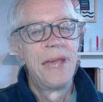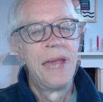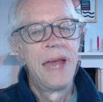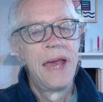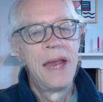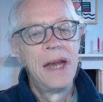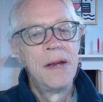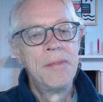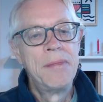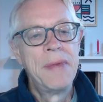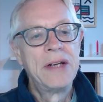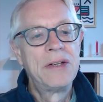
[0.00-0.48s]

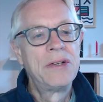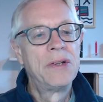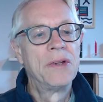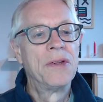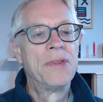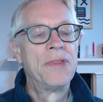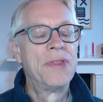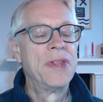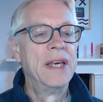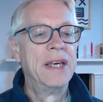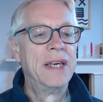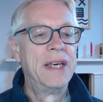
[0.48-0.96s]
Elemental
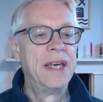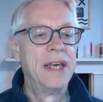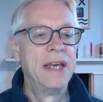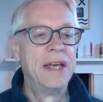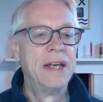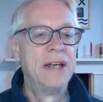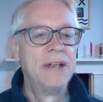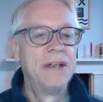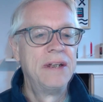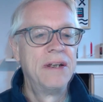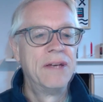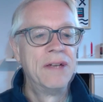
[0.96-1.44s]

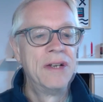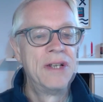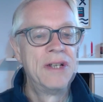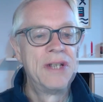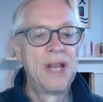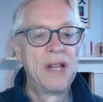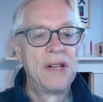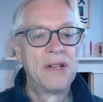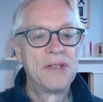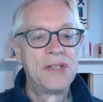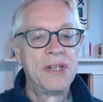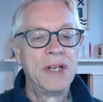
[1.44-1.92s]
thinking
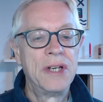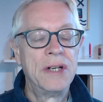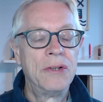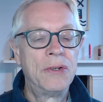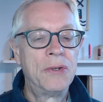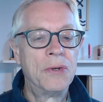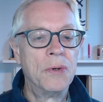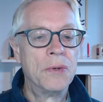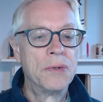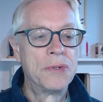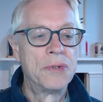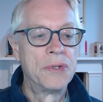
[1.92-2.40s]
results in
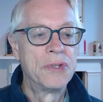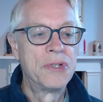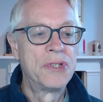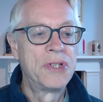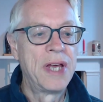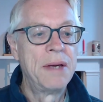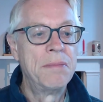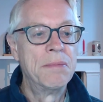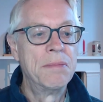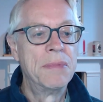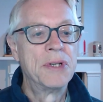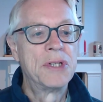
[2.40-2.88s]
causal
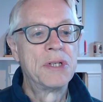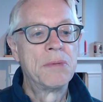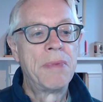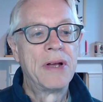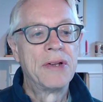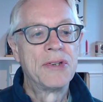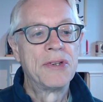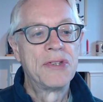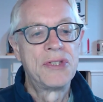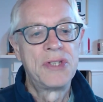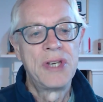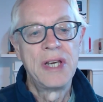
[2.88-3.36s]
statements
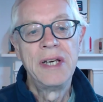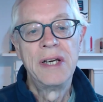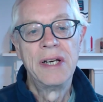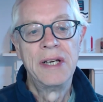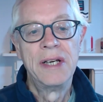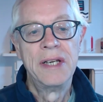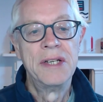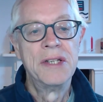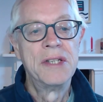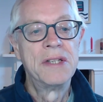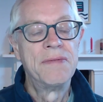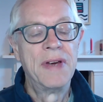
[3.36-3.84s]
about single
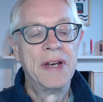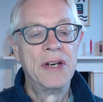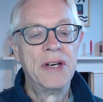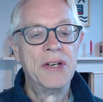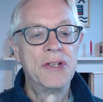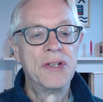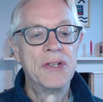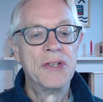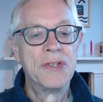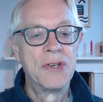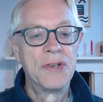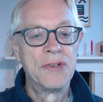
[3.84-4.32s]

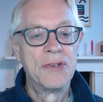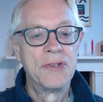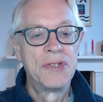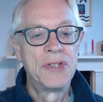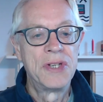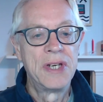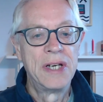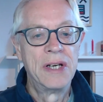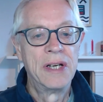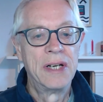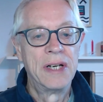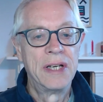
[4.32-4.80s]
interventions on
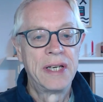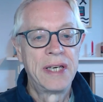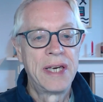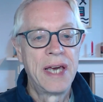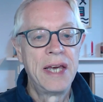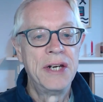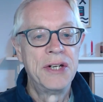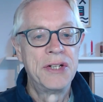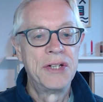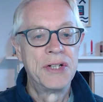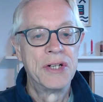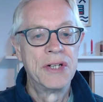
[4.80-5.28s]
single
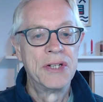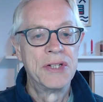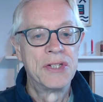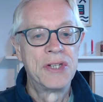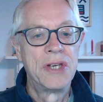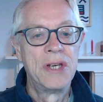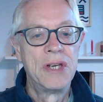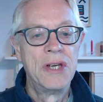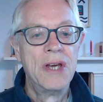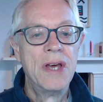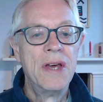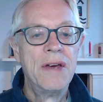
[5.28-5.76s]

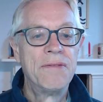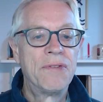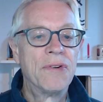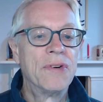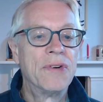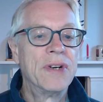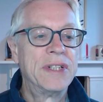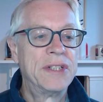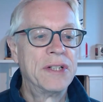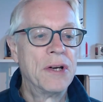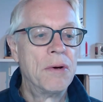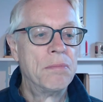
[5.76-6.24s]
occasions. For
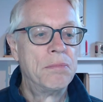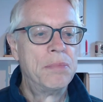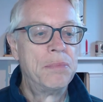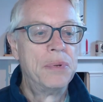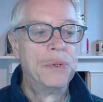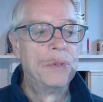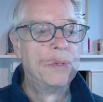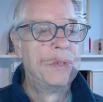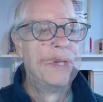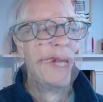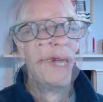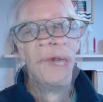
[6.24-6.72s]

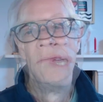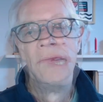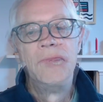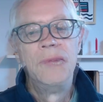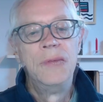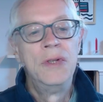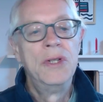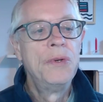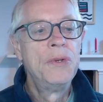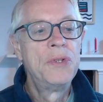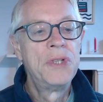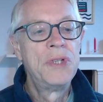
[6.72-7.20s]
example,
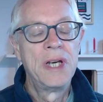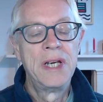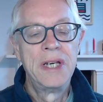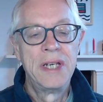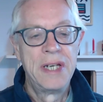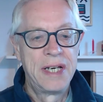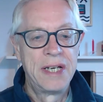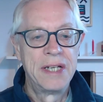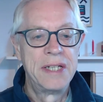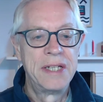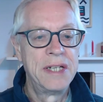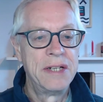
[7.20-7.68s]
using
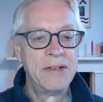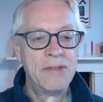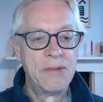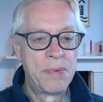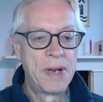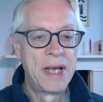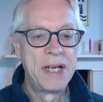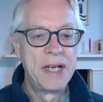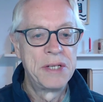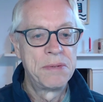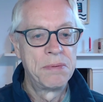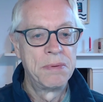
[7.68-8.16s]
nicotine
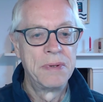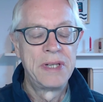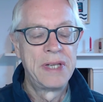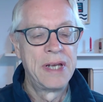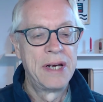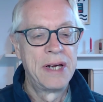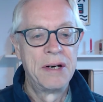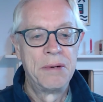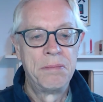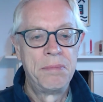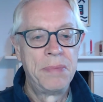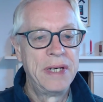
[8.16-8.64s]
replacement
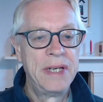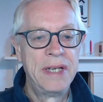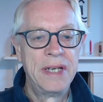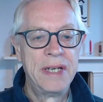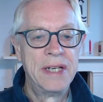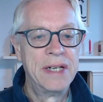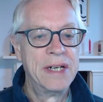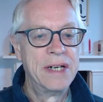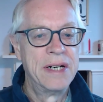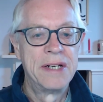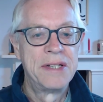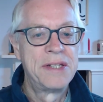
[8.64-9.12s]
therapy
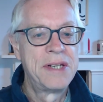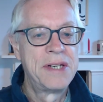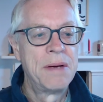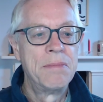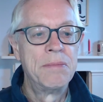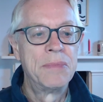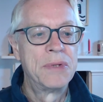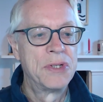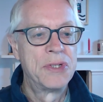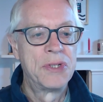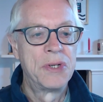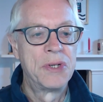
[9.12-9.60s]
in an
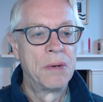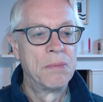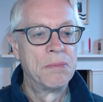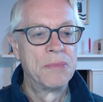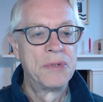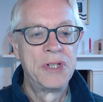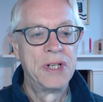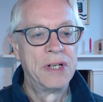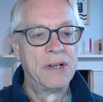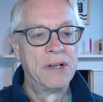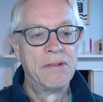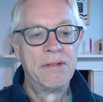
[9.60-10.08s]
attempt to stop
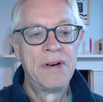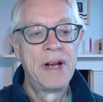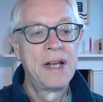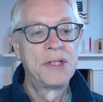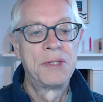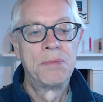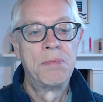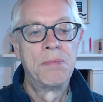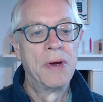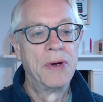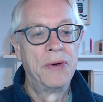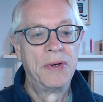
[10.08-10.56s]
cigarette
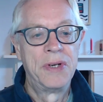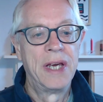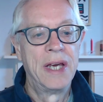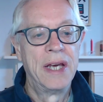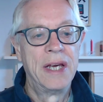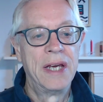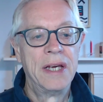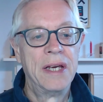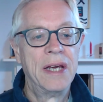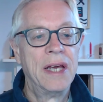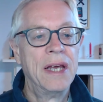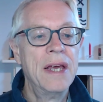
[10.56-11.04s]

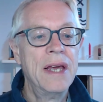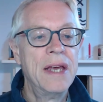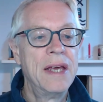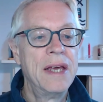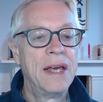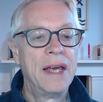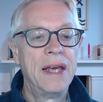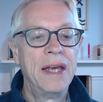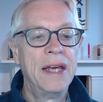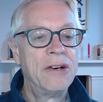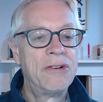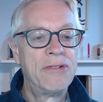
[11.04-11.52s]
smoking
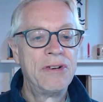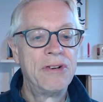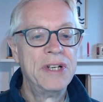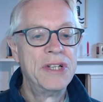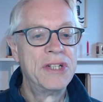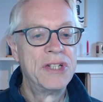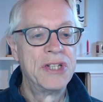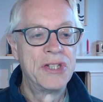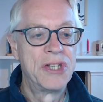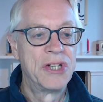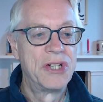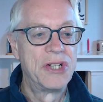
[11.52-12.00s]

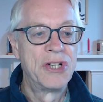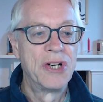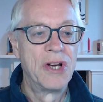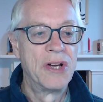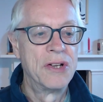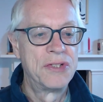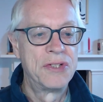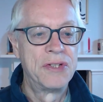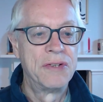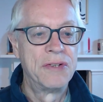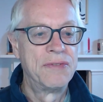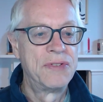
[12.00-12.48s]
increases the
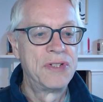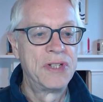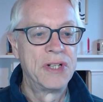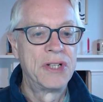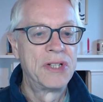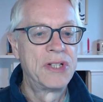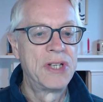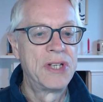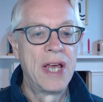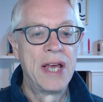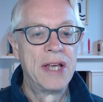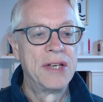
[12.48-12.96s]
chance of
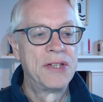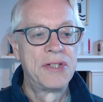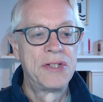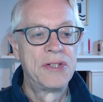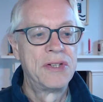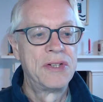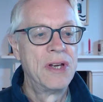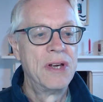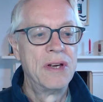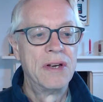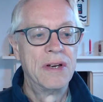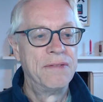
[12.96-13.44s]

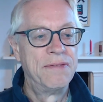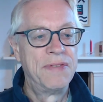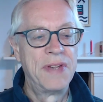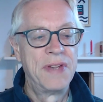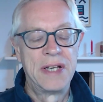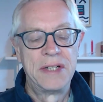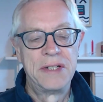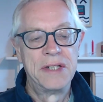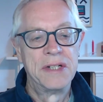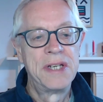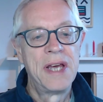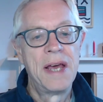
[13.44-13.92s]
success of
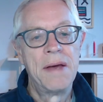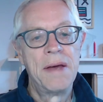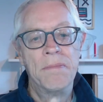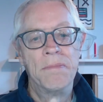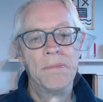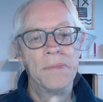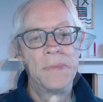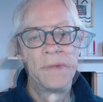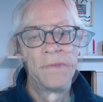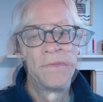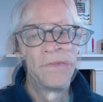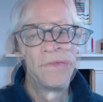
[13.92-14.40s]
that
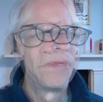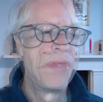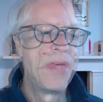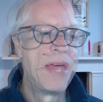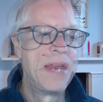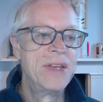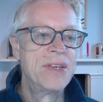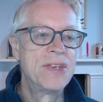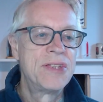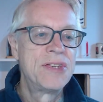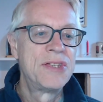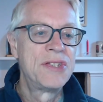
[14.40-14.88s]
attempt.
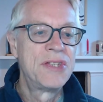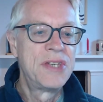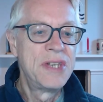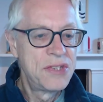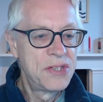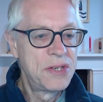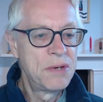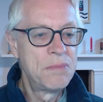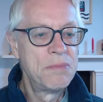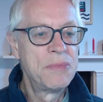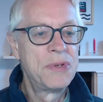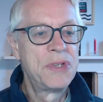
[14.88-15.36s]
Then
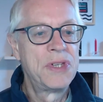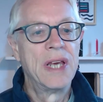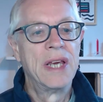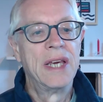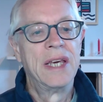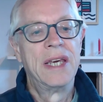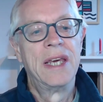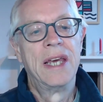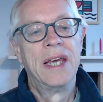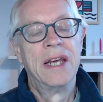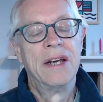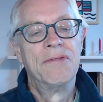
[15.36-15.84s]
systems
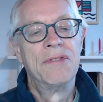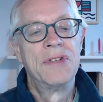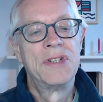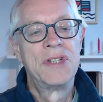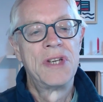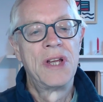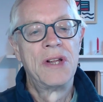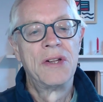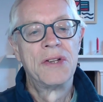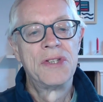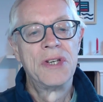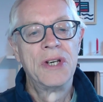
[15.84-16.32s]
thinking
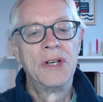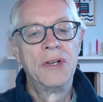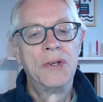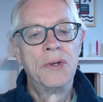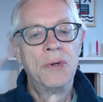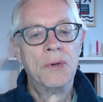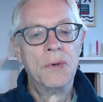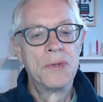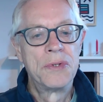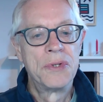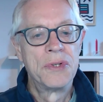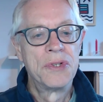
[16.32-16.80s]
results in
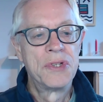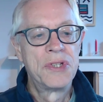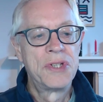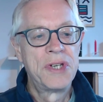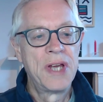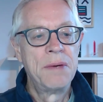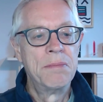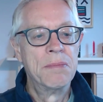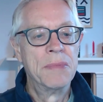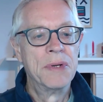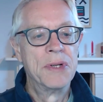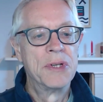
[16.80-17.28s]
causal
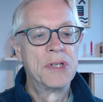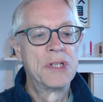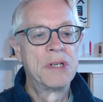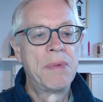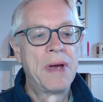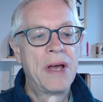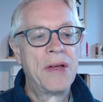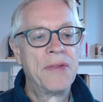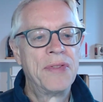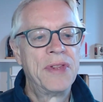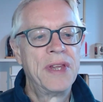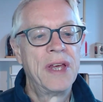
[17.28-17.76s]
statements
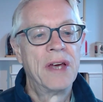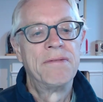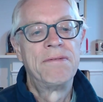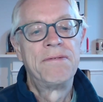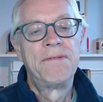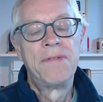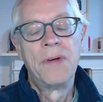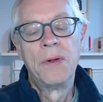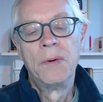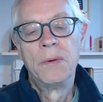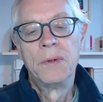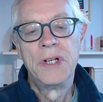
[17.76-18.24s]
about the
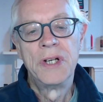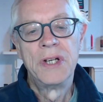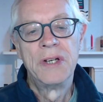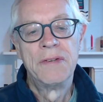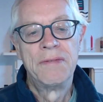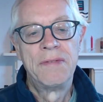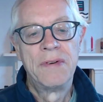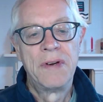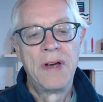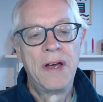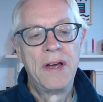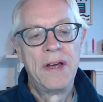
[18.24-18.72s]
unfolding
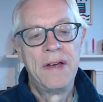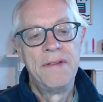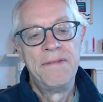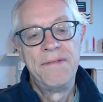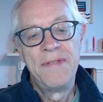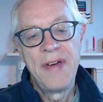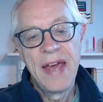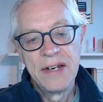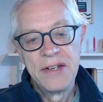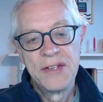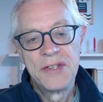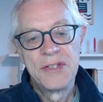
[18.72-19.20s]
of
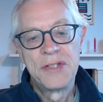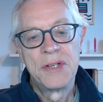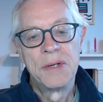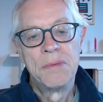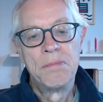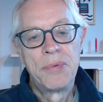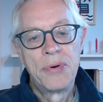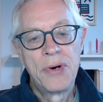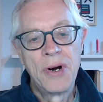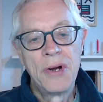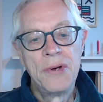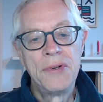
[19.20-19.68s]
events
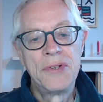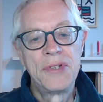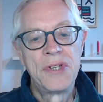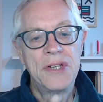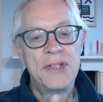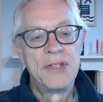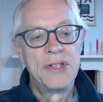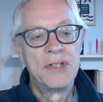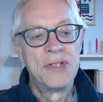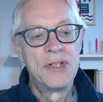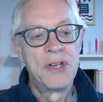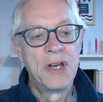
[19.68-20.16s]
and
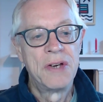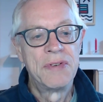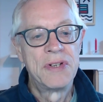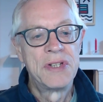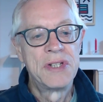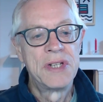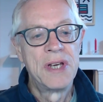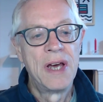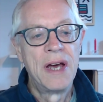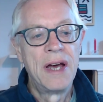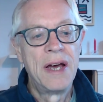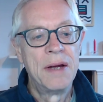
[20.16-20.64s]
processes over
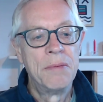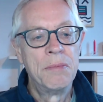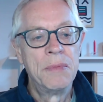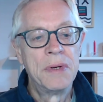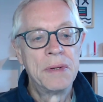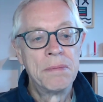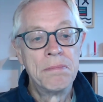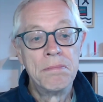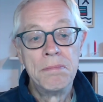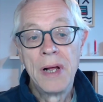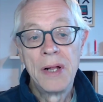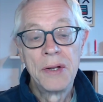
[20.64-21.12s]
time
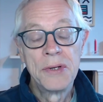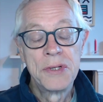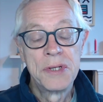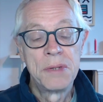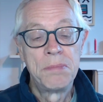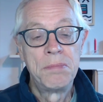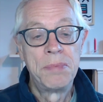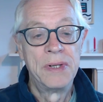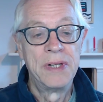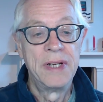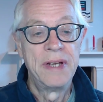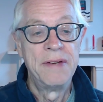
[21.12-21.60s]
with
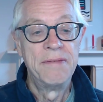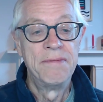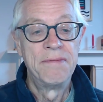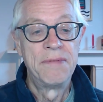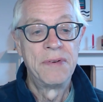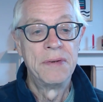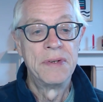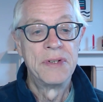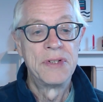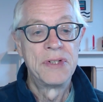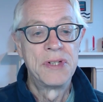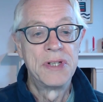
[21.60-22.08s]
multiple
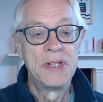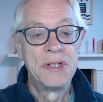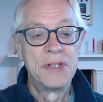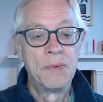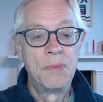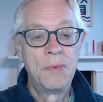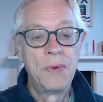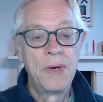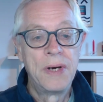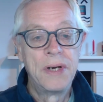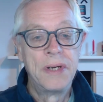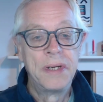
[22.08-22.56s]
influences at
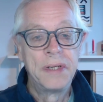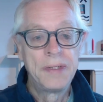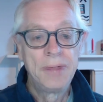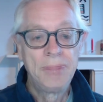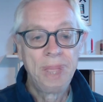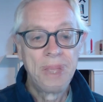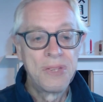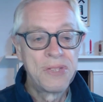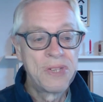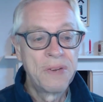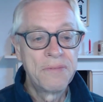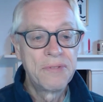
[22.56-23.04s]
work.
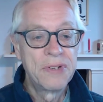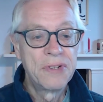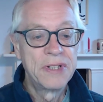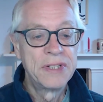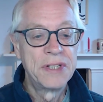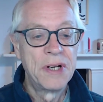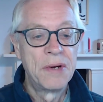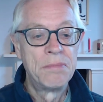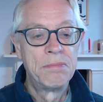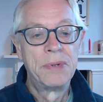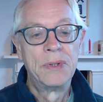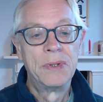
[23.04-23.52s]
So, for
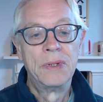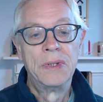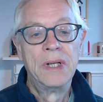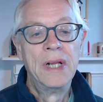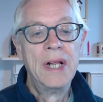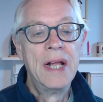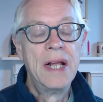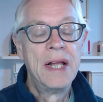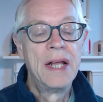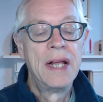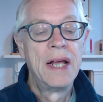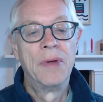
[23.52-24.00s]
example,
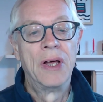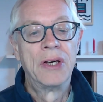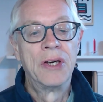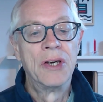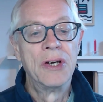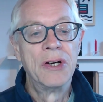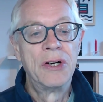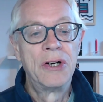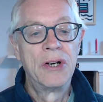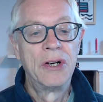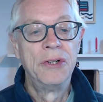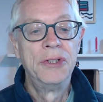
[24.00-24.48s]
a
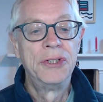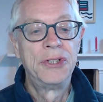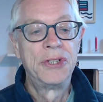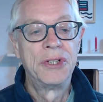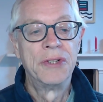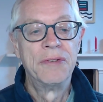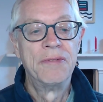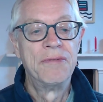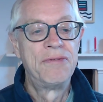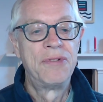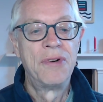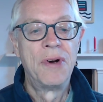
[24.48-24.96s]

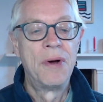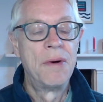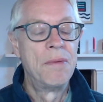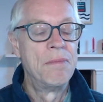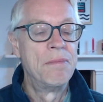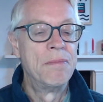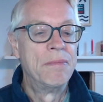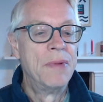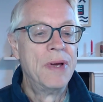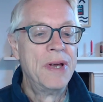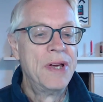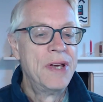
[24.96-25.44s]
conclusion
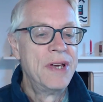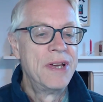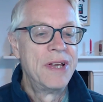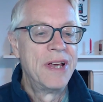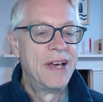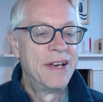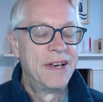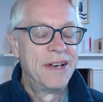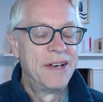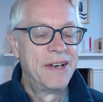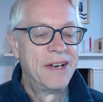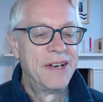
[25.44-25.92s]
from
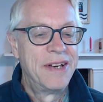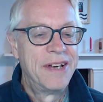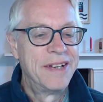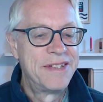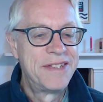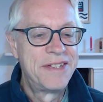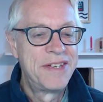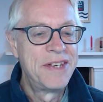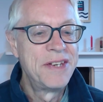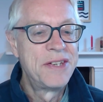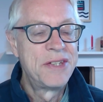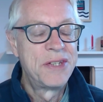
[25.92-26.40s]
uh, a
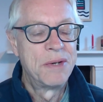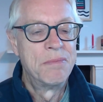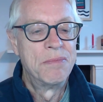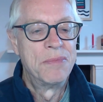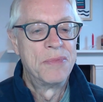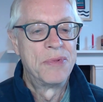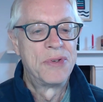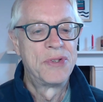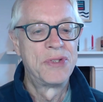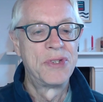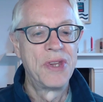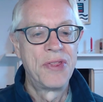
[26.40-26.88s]

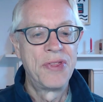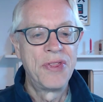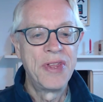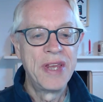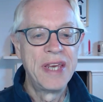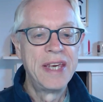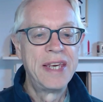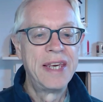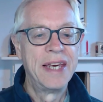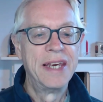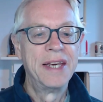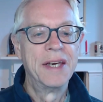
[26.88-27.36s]
systems
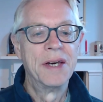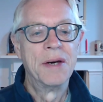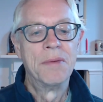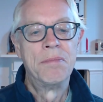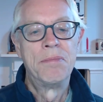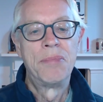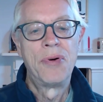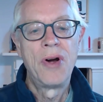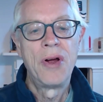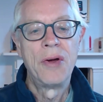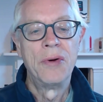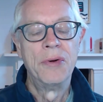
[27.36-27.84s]
thinking
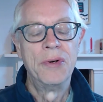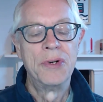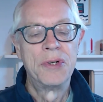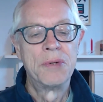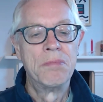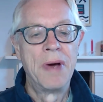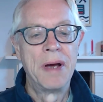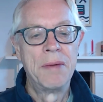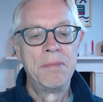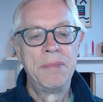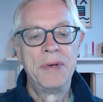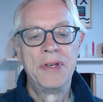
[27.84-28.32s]
approach
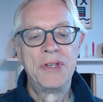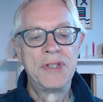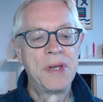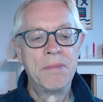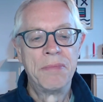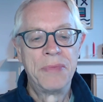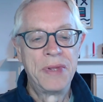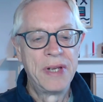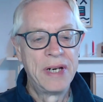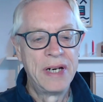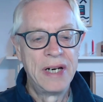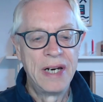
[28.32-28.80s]
might be
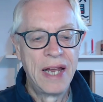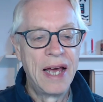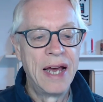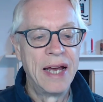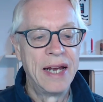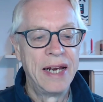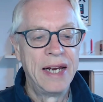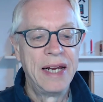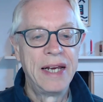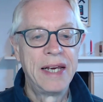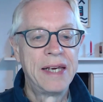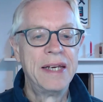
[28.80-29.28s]
something
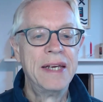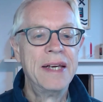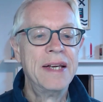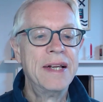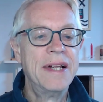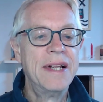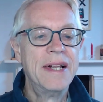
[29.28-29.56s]
like,